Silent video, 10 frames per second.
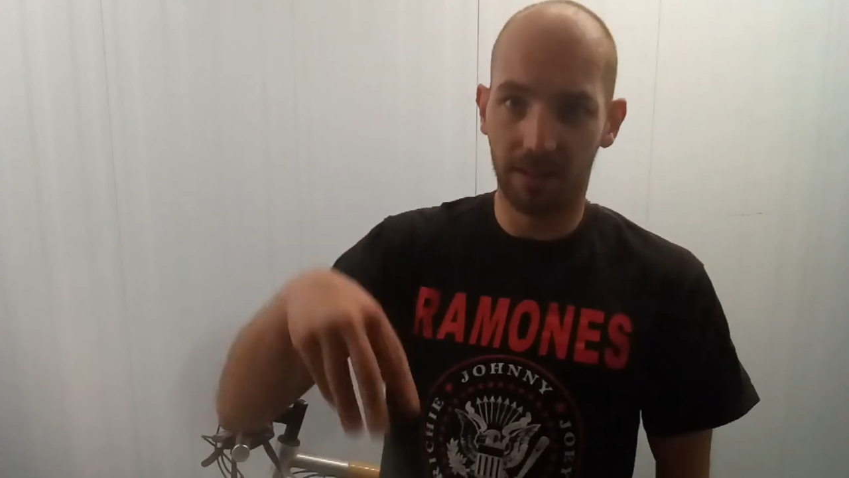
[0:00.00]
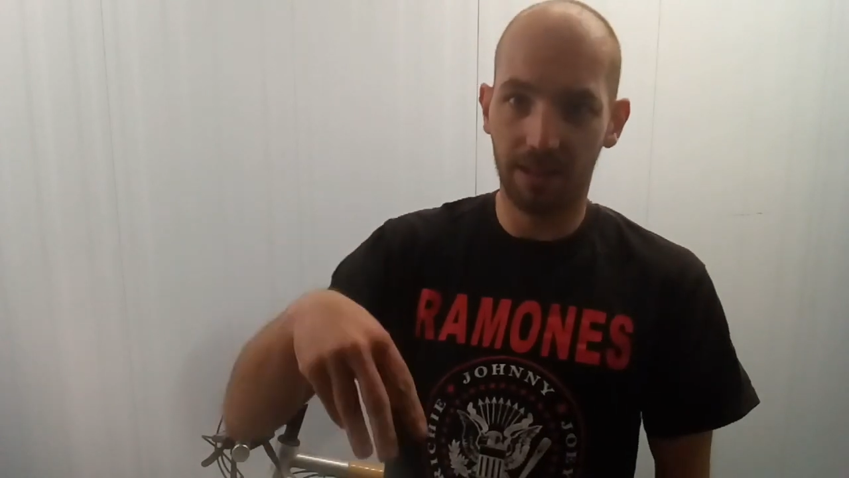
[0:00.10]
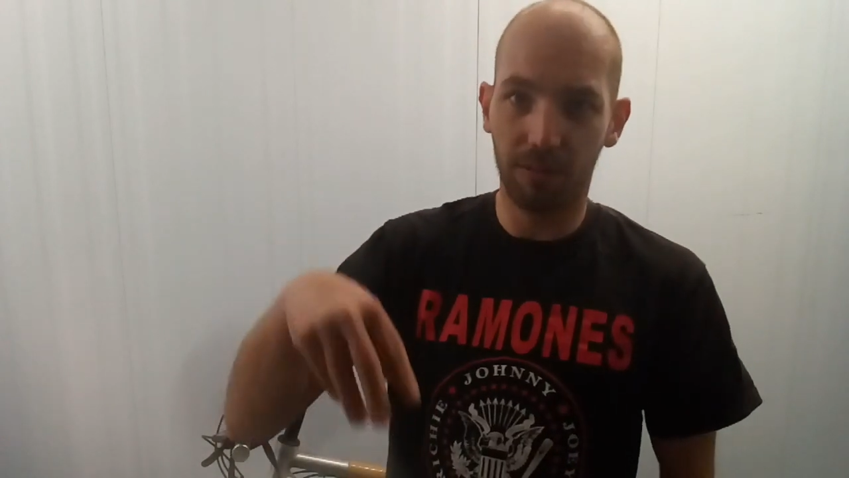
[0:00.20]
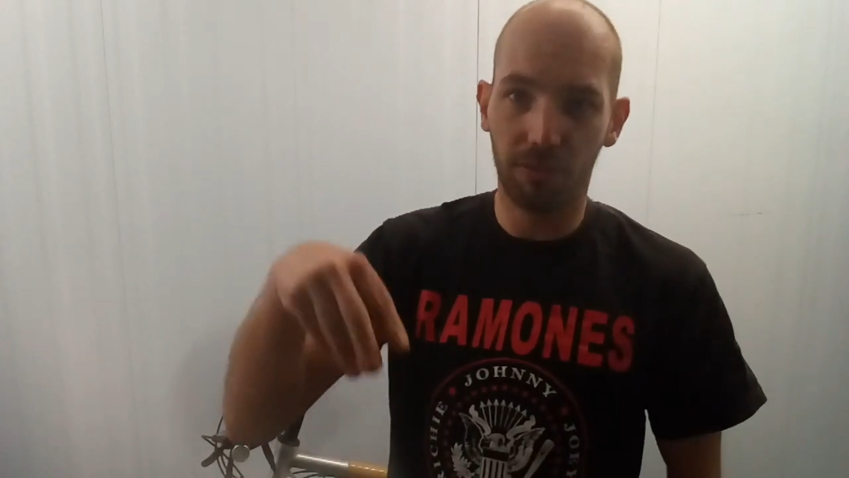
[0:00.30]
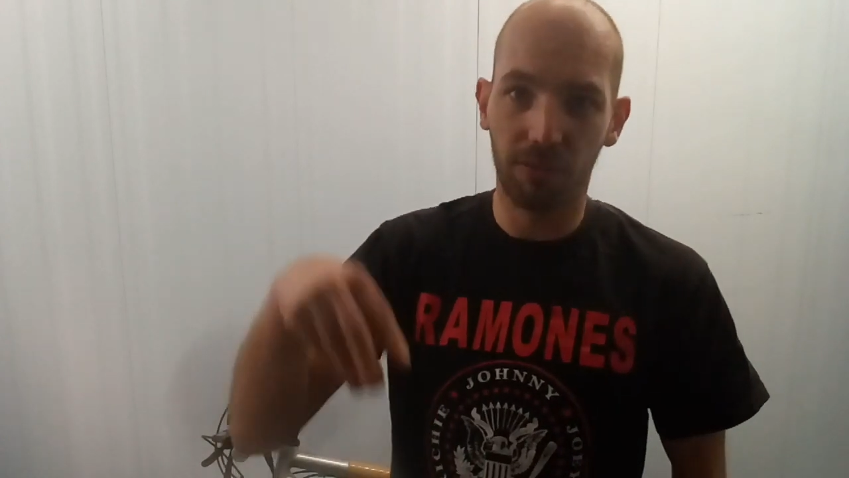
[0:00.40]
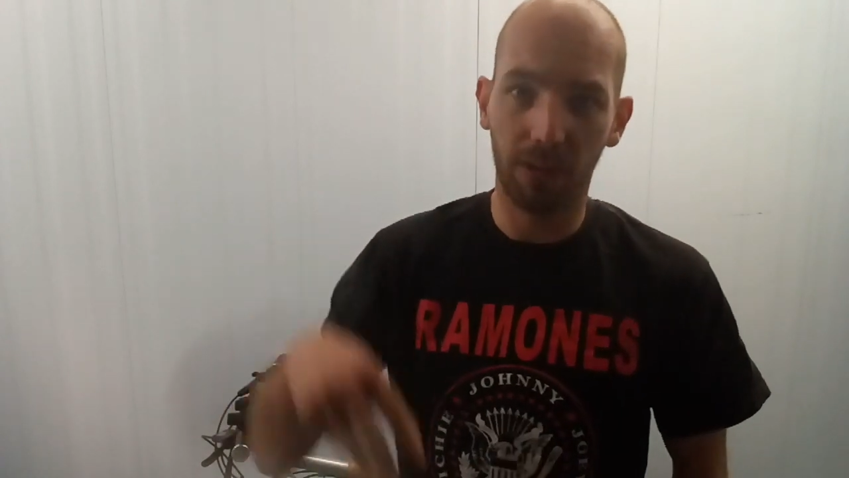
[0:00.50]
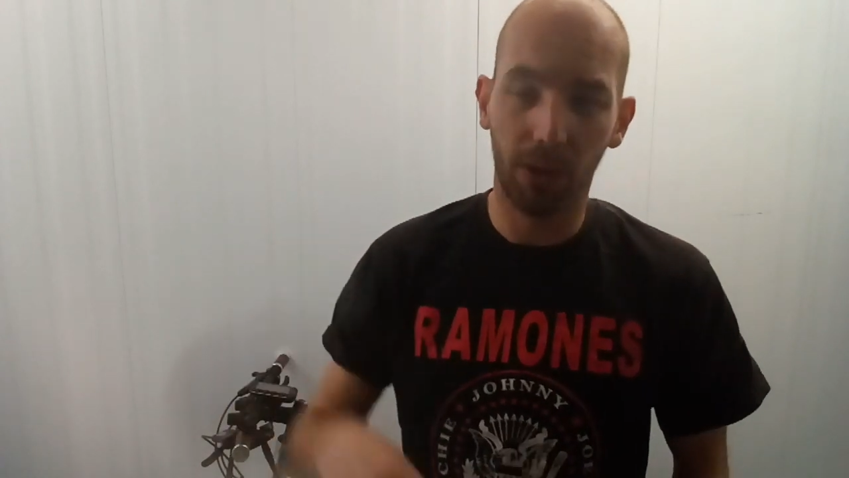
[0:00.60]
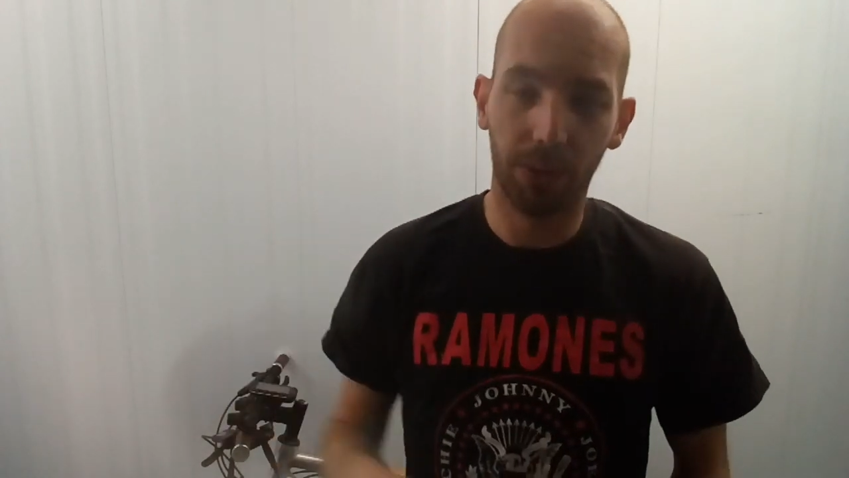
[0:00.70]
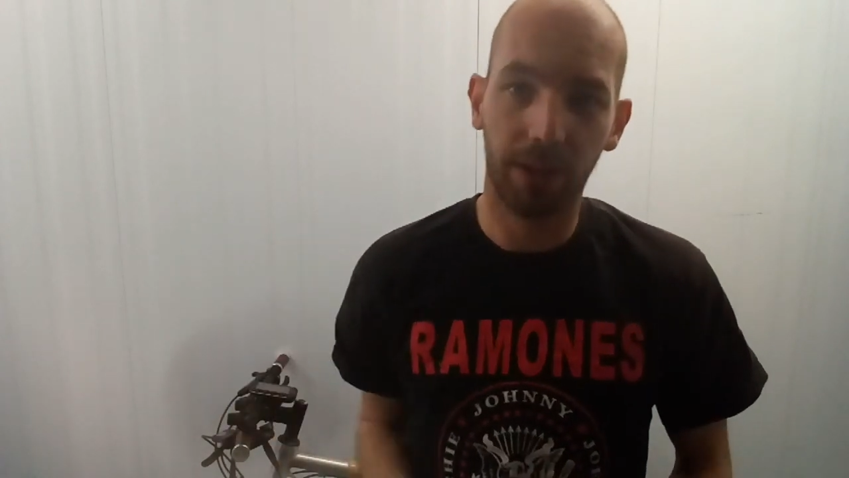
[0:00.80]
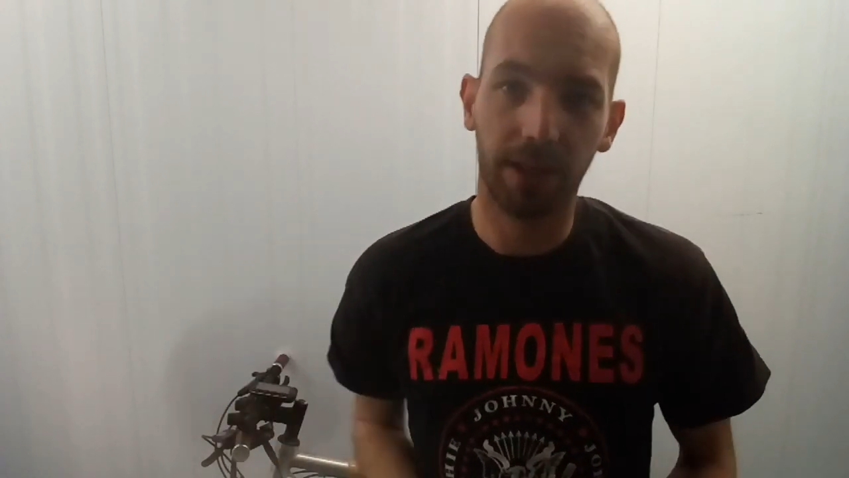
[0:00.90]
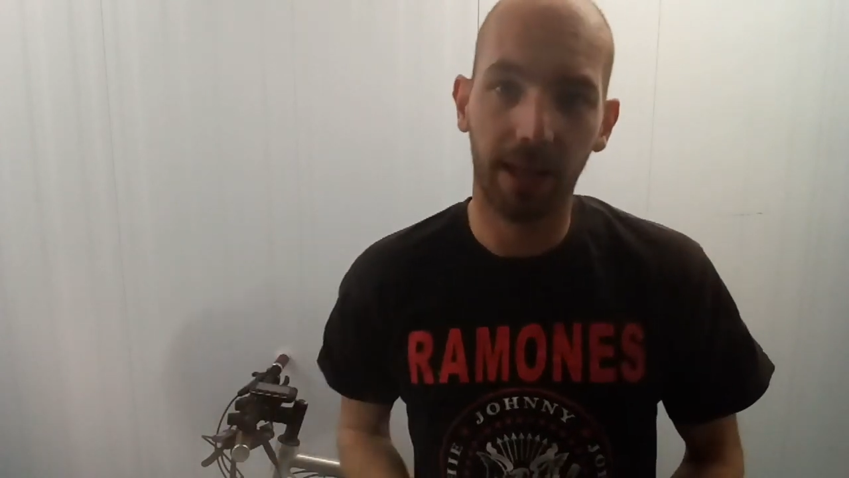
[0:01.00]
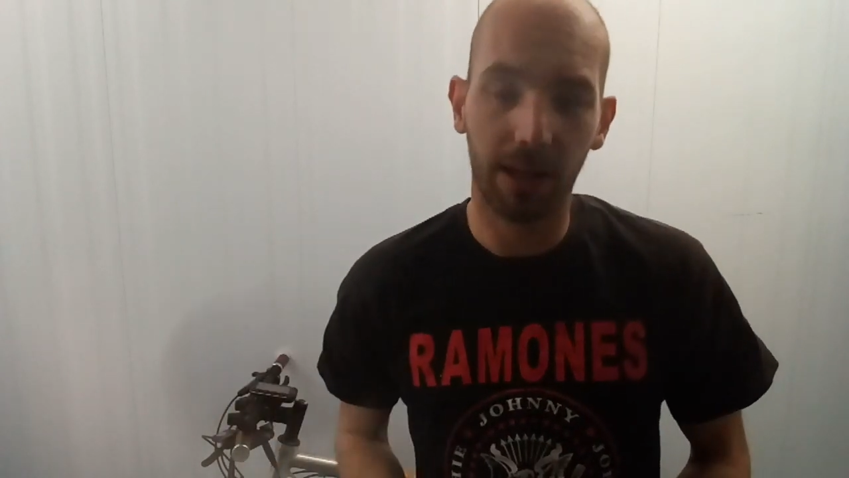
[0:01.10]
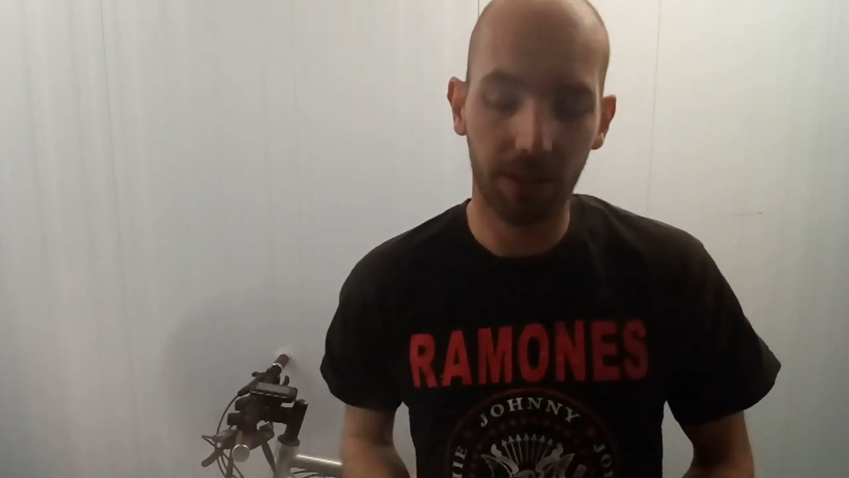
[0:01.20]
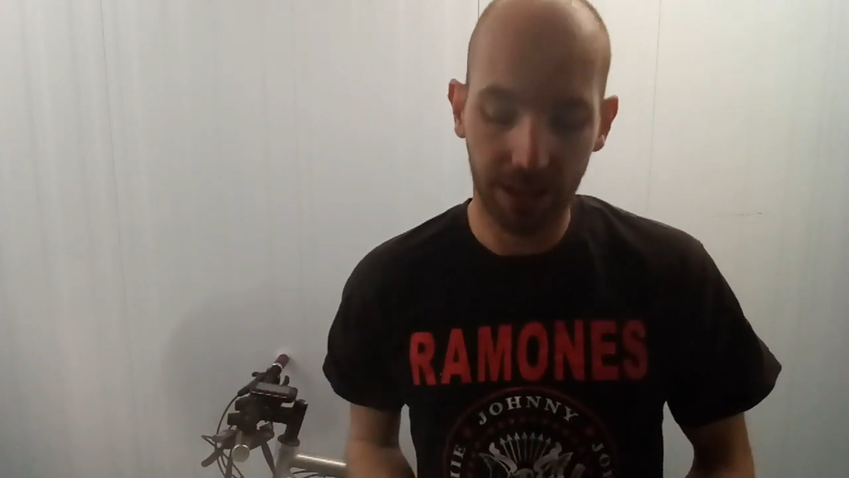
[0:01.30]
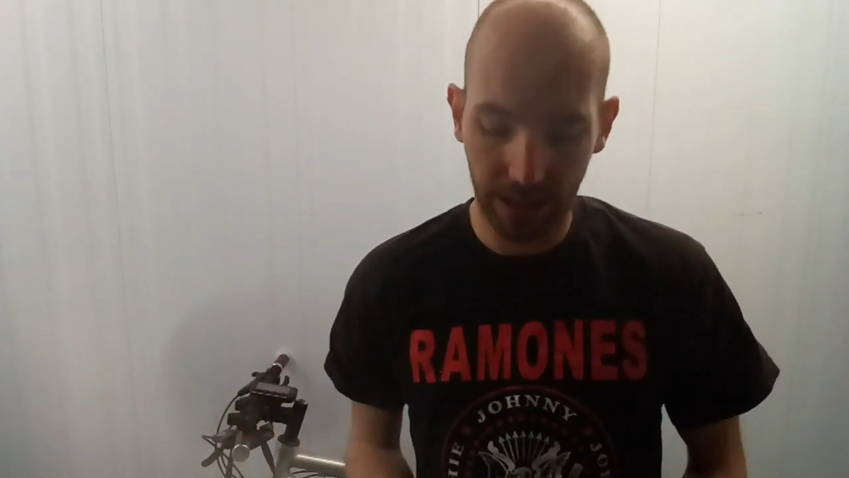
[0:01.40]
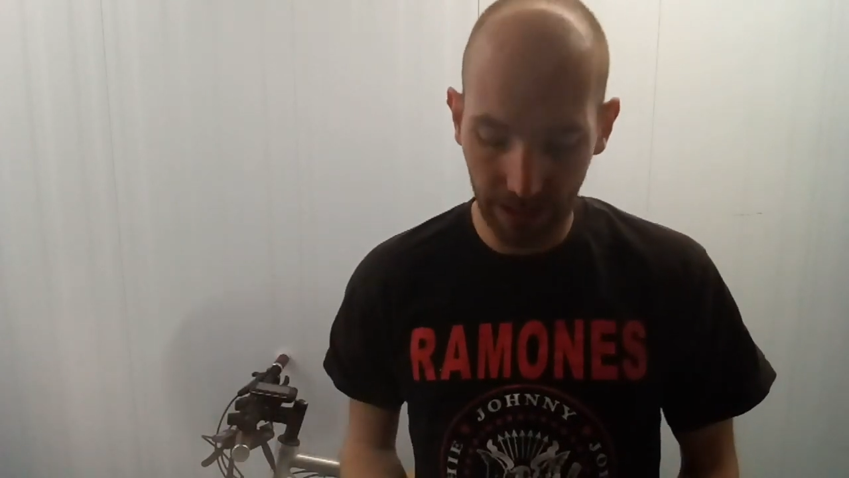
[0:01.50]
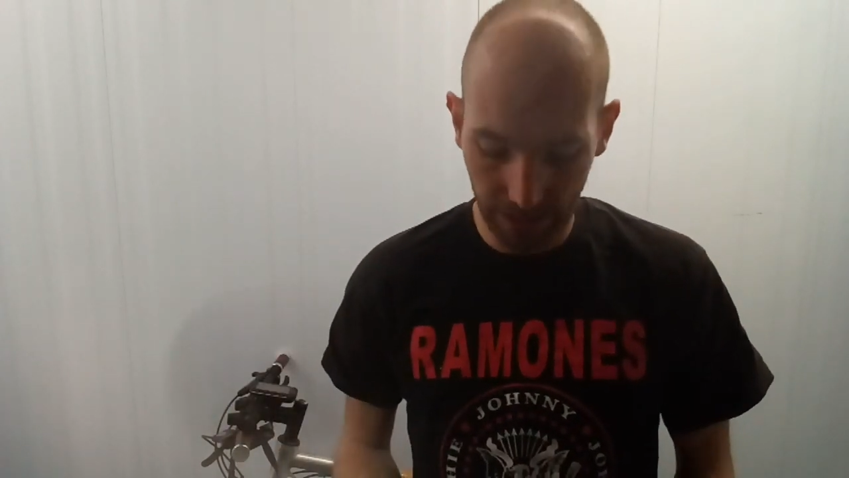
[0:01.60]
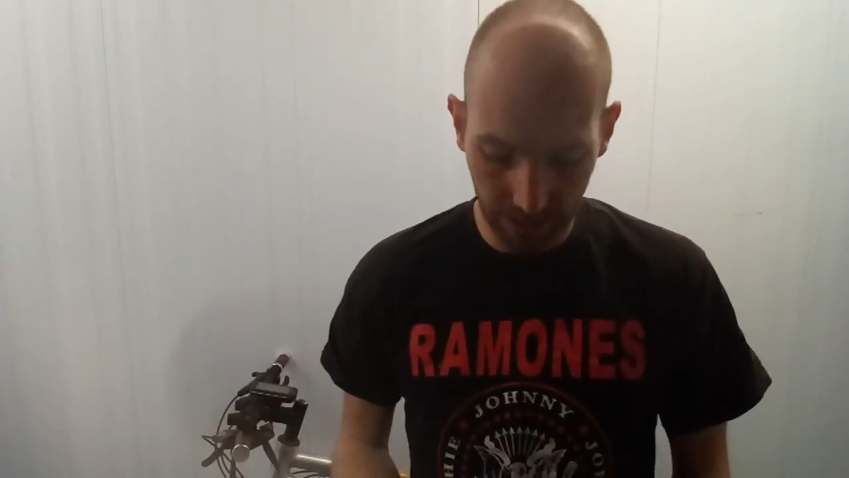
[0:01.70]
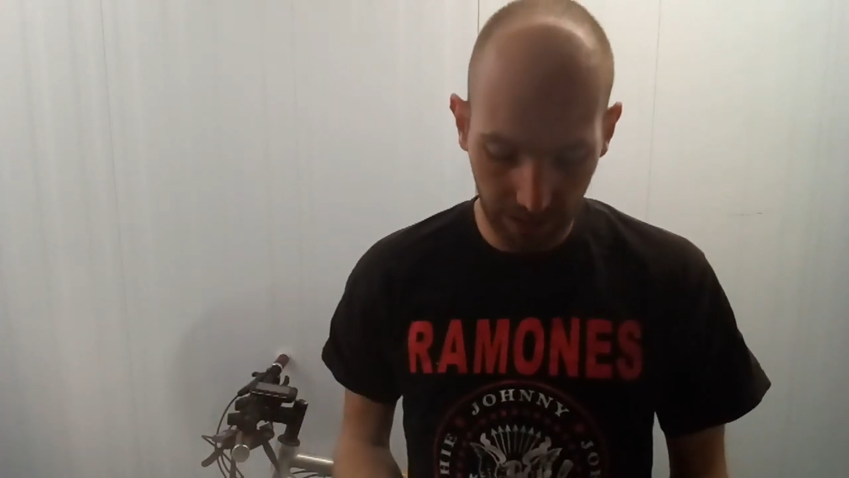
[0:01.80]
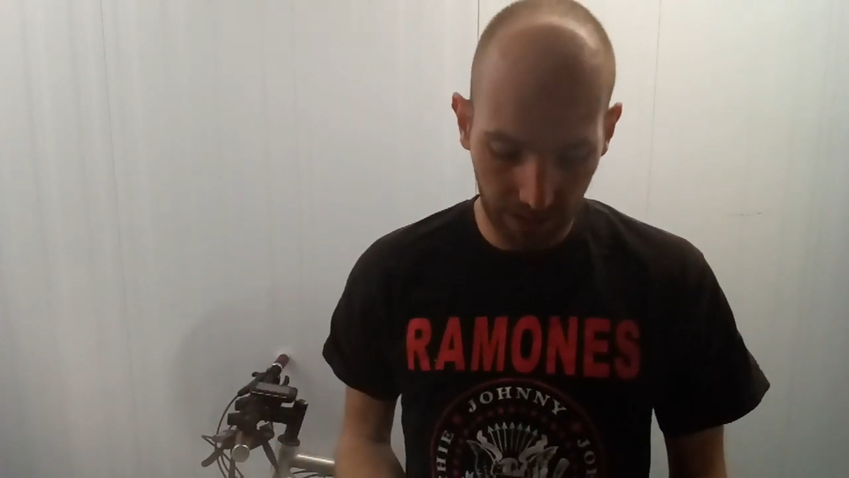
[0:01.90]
little floating yellow things.